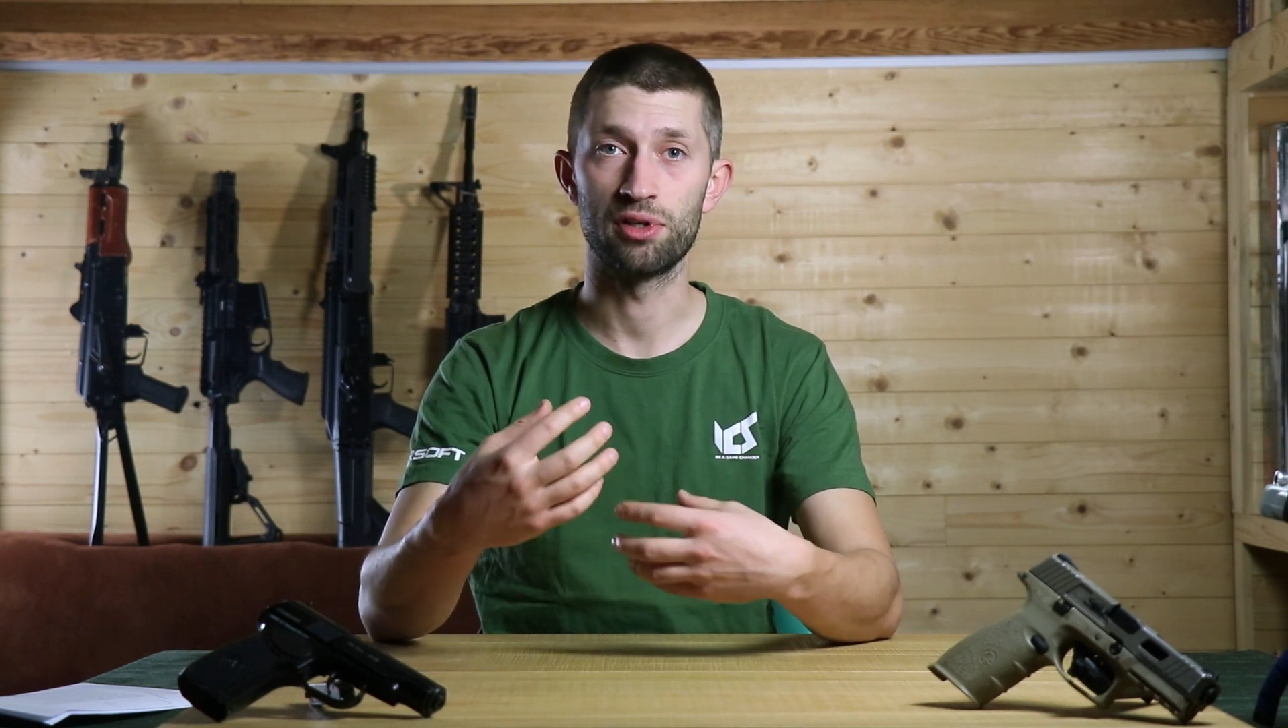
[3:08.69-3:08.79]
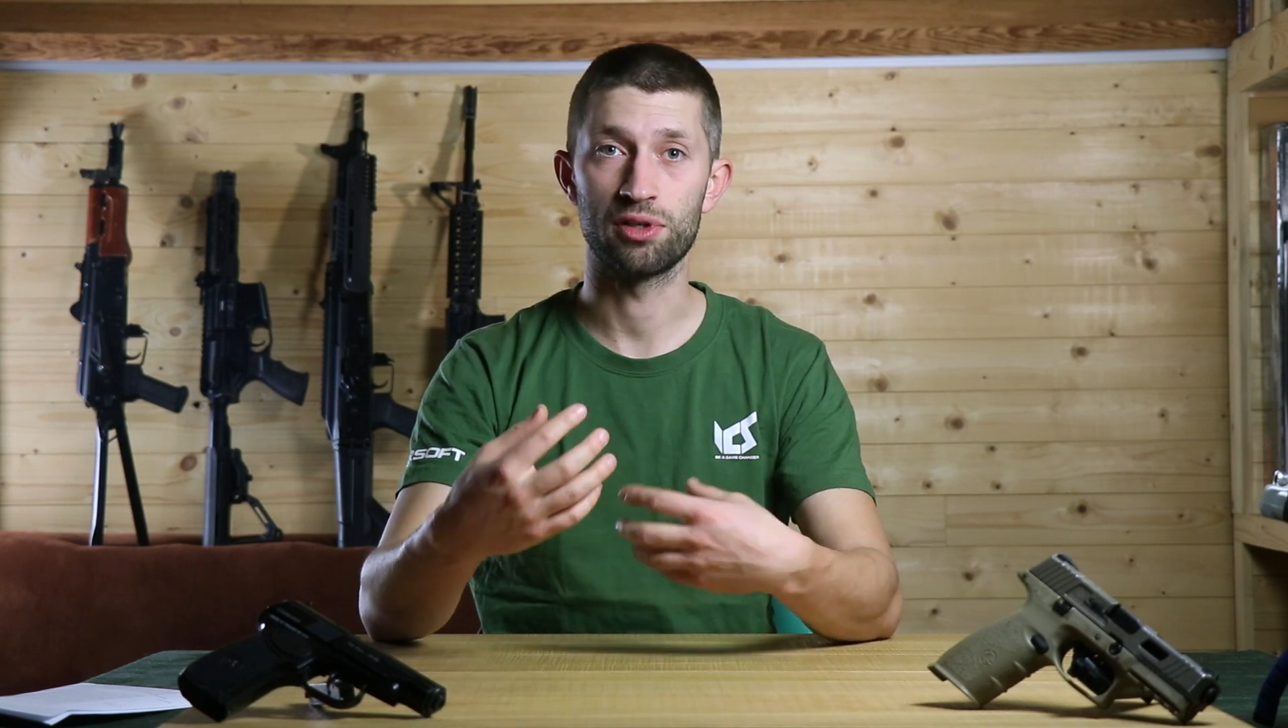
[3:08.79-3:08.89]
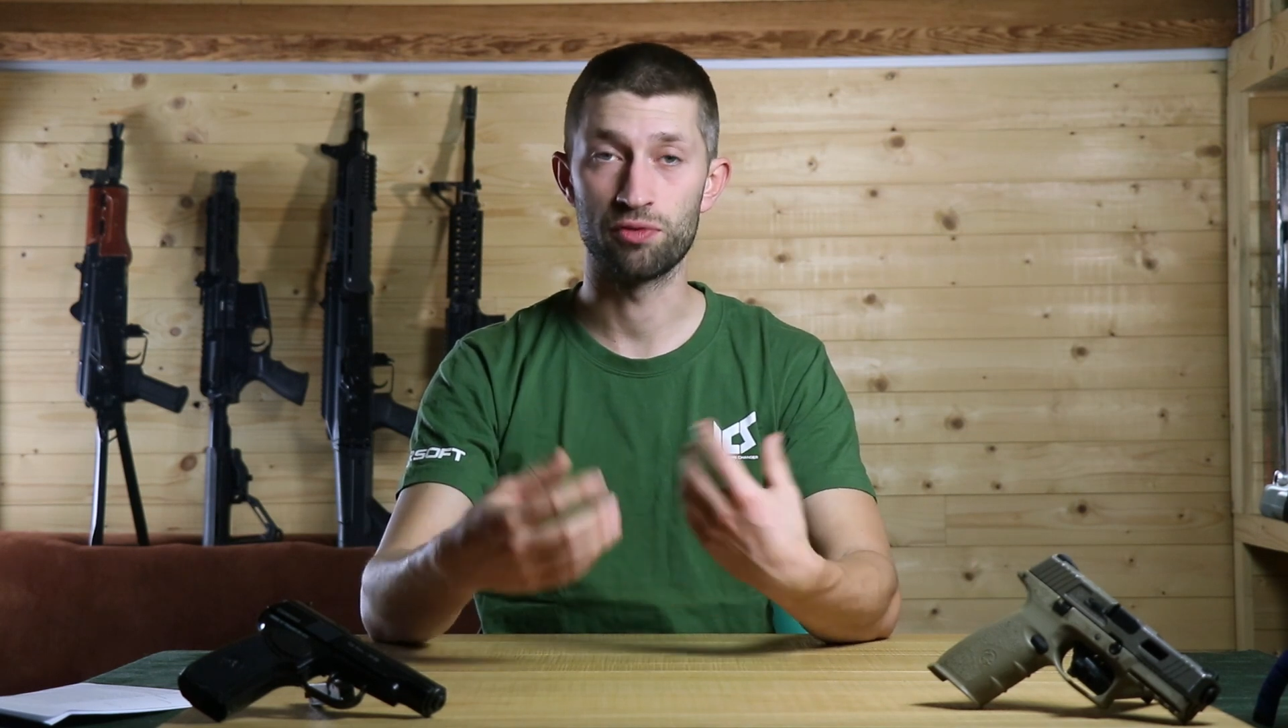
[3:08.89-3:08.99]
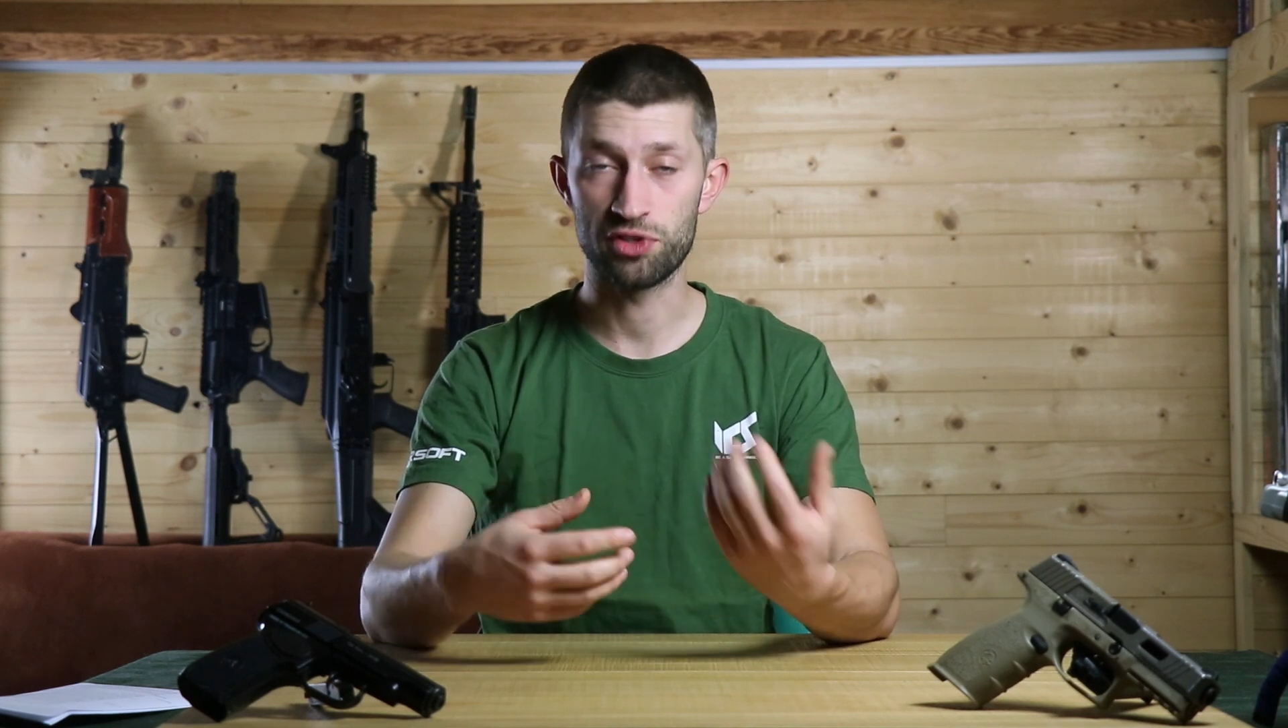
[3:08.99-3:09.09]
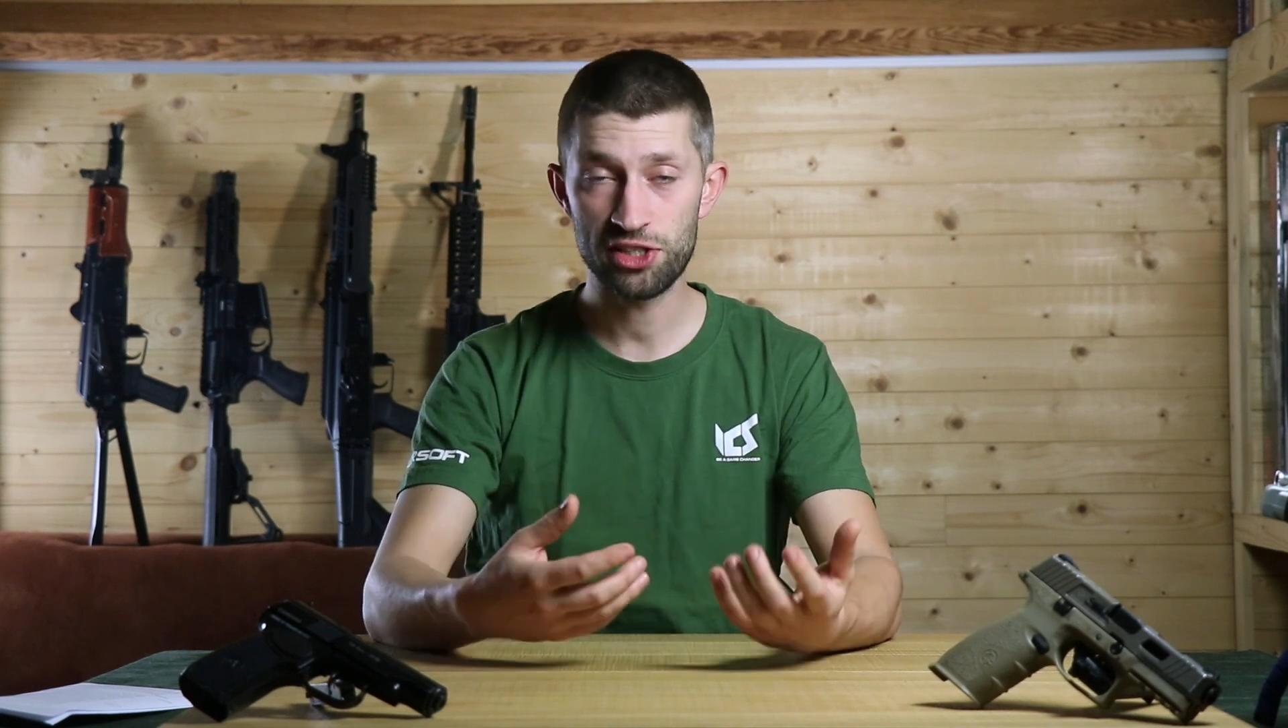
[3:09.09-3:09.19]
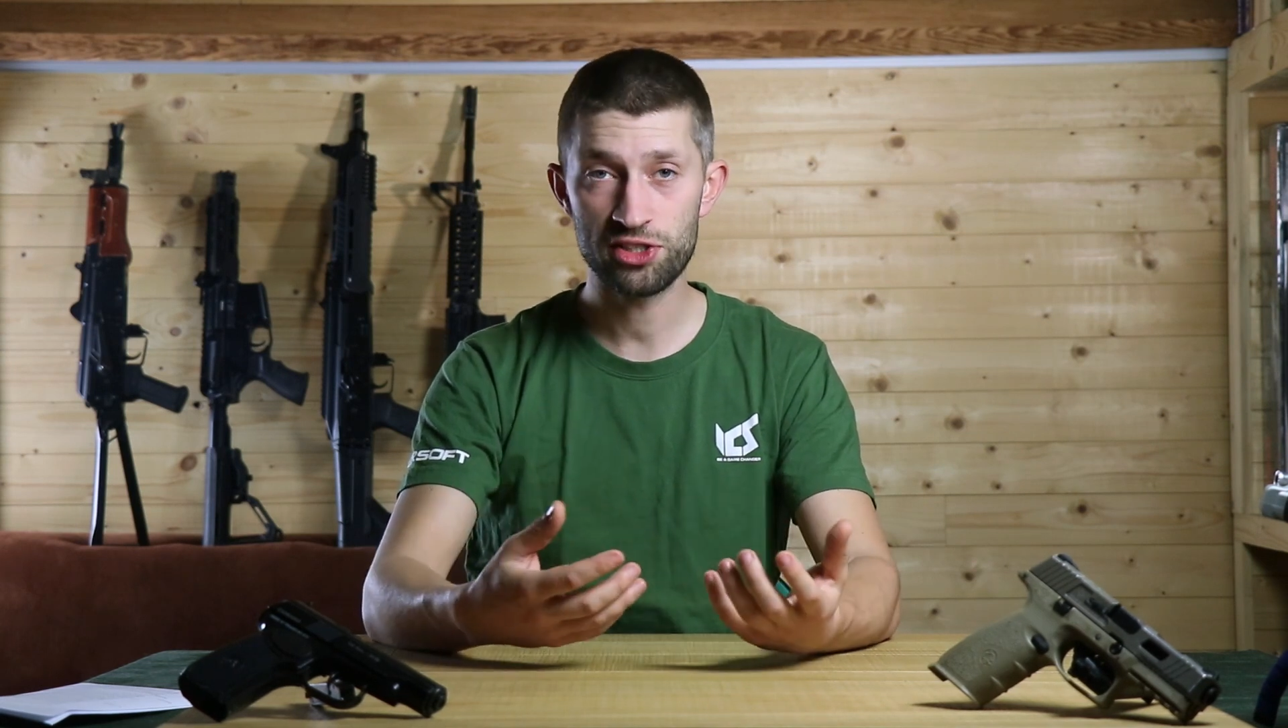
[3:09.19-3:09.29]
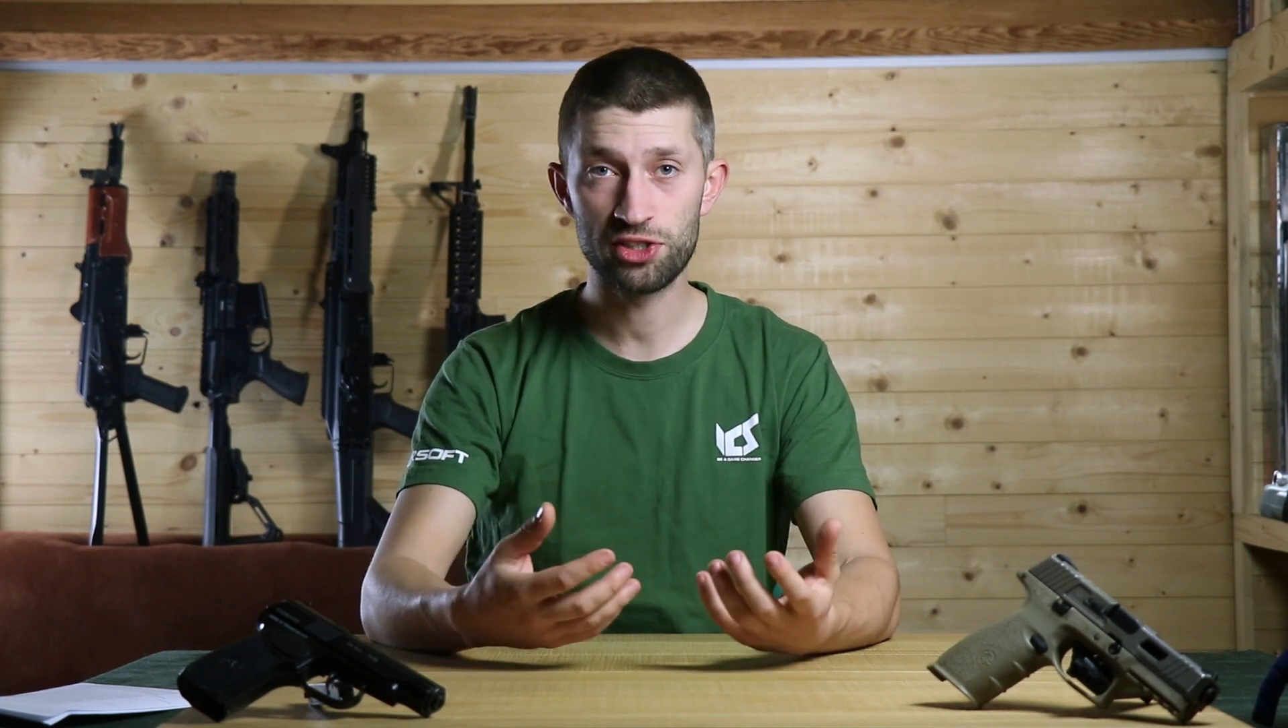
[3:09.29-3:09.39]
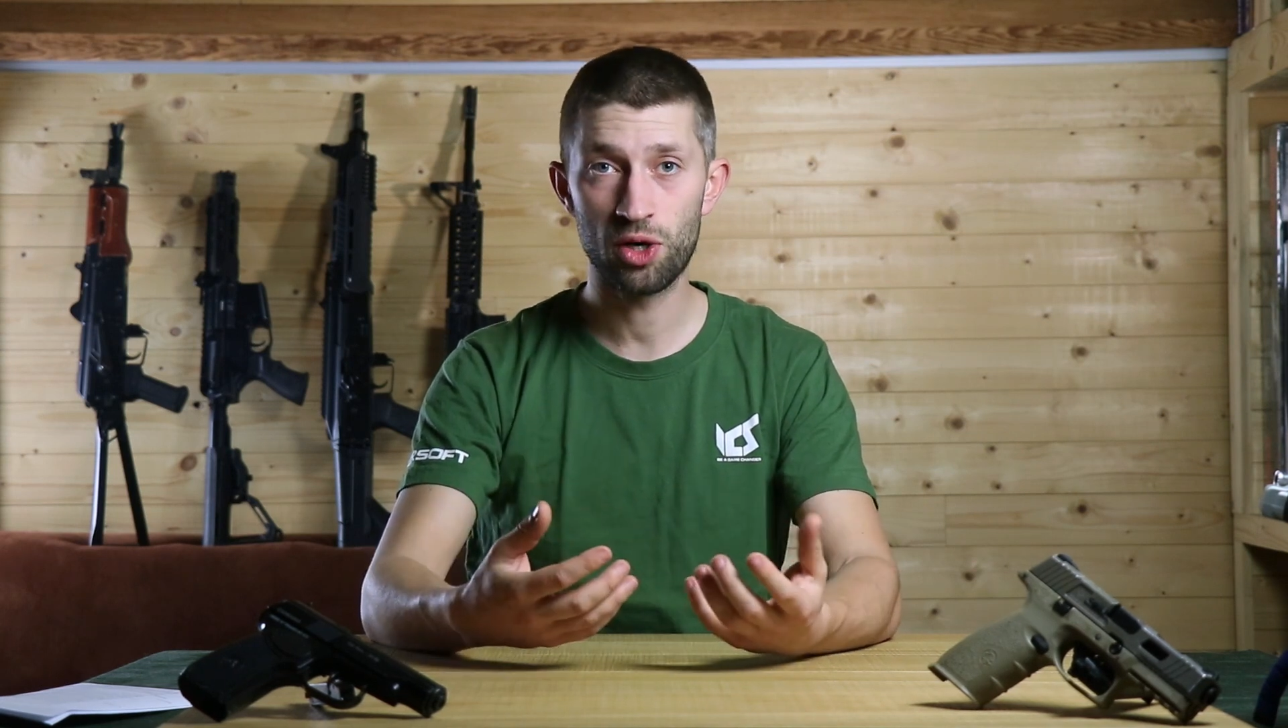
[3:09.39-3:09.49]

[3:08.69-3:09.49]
conversations